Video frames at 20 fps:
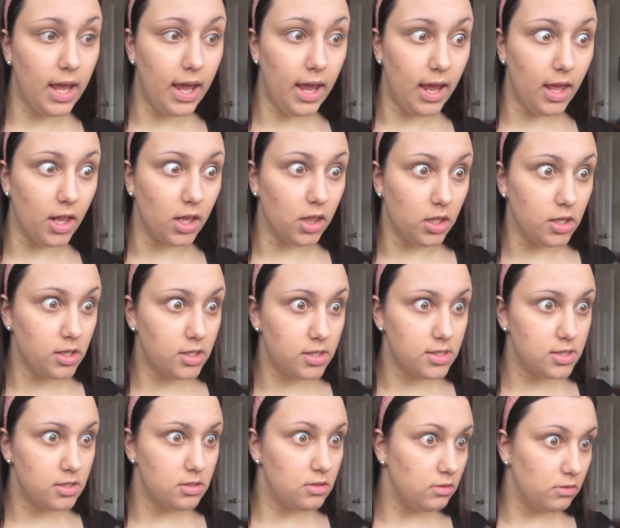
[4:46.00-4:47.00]
It
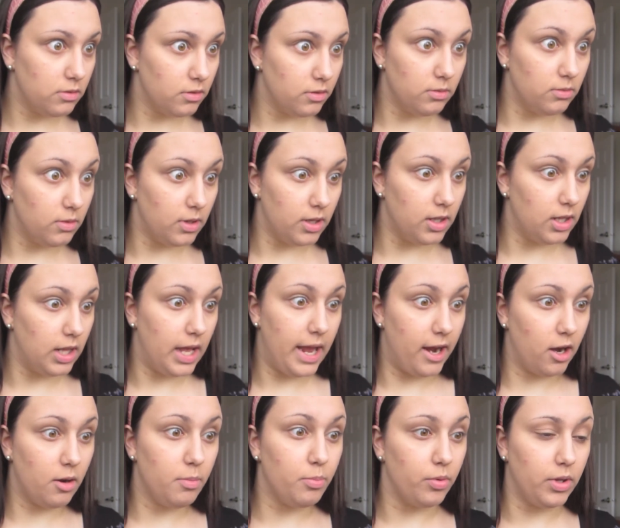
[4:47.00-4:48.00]
looks
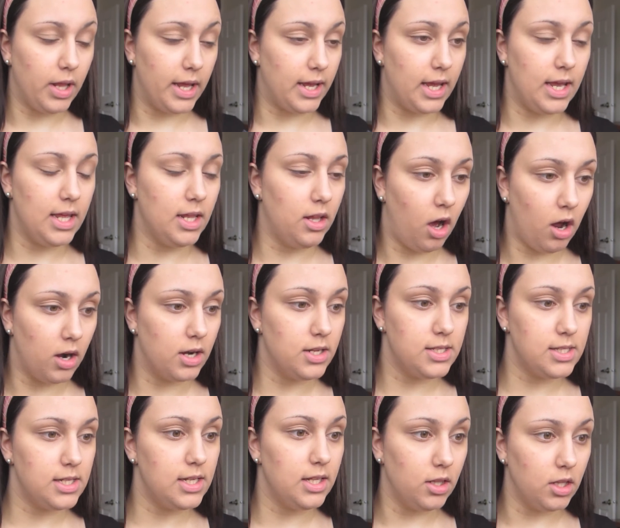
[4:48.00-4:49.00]
it
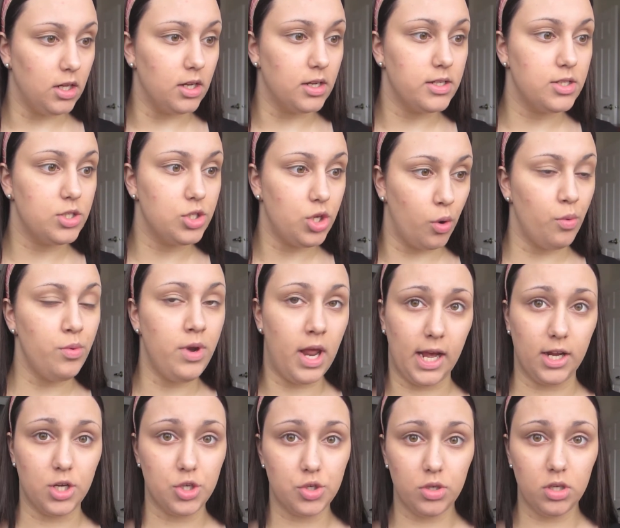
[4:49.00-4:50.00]
honestly looks so
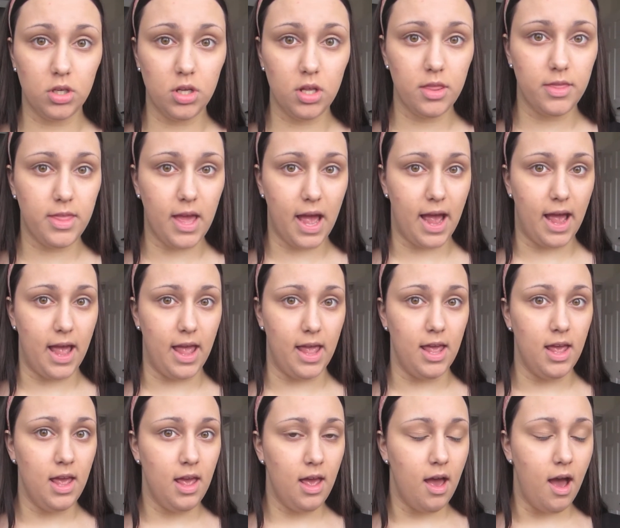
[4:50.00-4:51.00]
natural
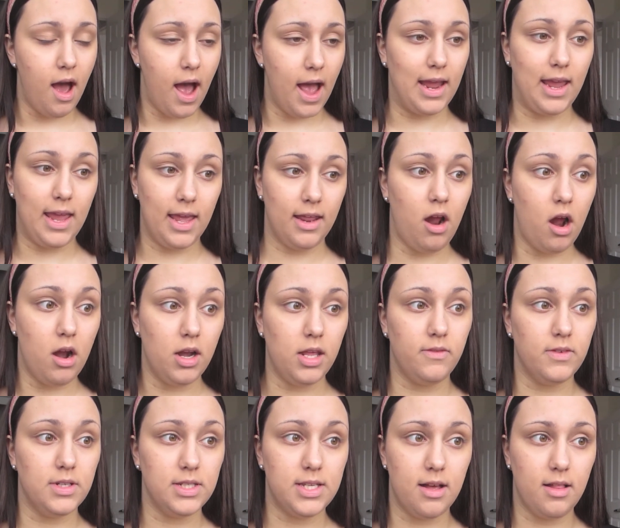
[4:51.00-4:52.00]
that I cannot
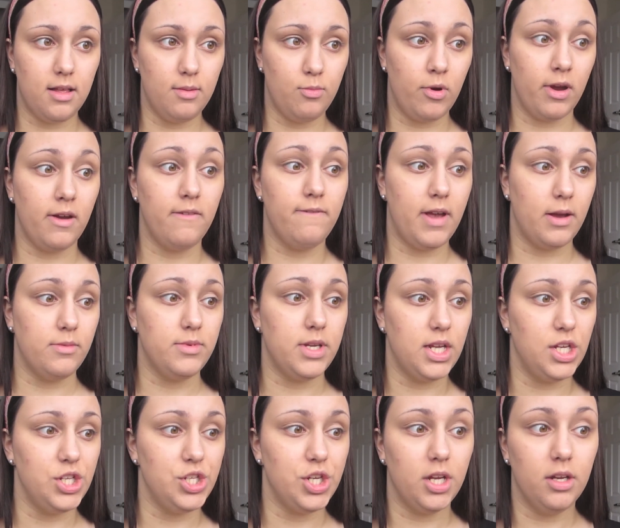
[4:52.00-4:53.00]
even tell I'm wearing
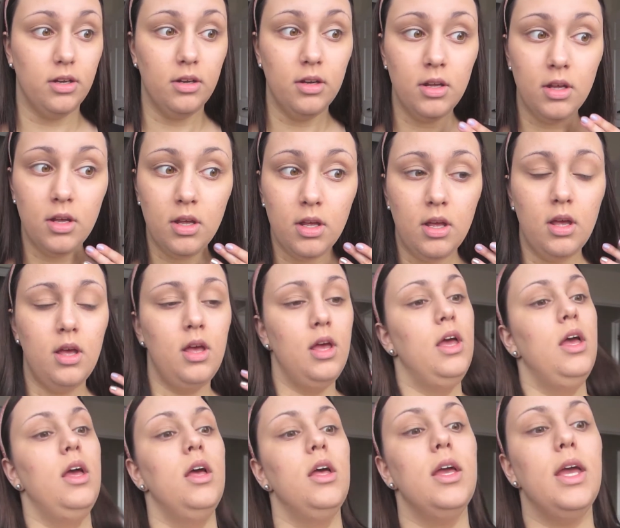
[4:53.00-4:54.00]
foundation.
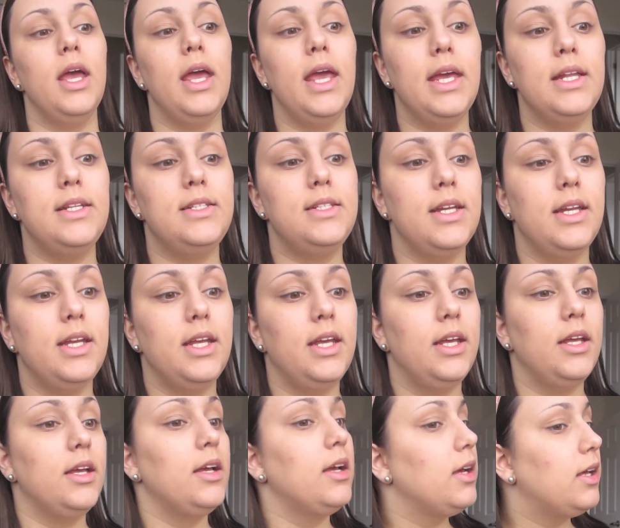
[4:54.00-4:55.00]
It
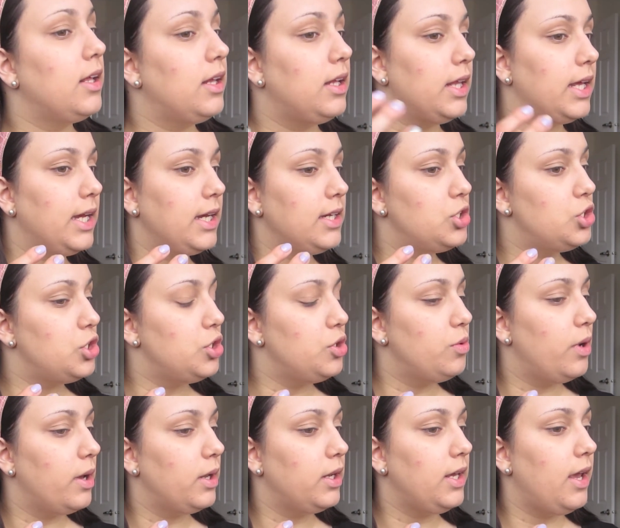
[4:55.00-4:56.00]
didn't cling
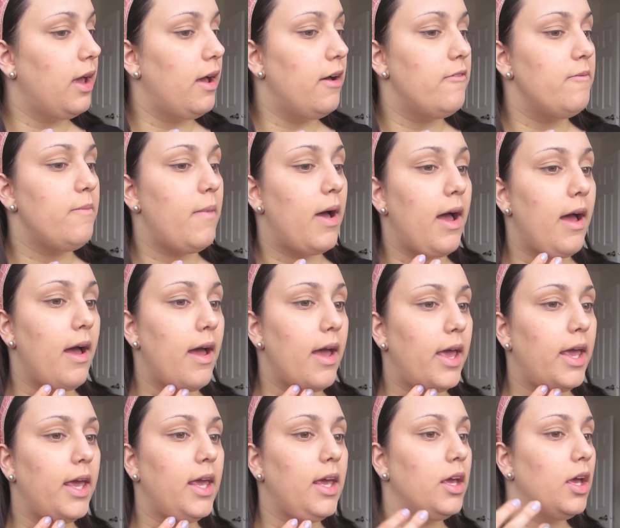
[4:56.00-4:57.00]
to any of
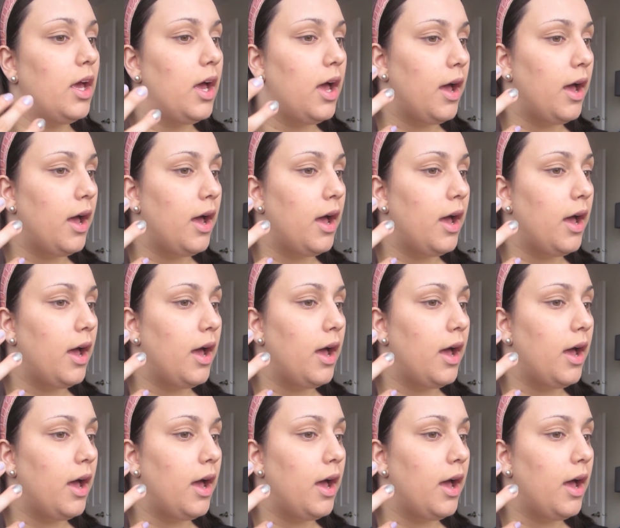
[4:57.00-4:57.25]
my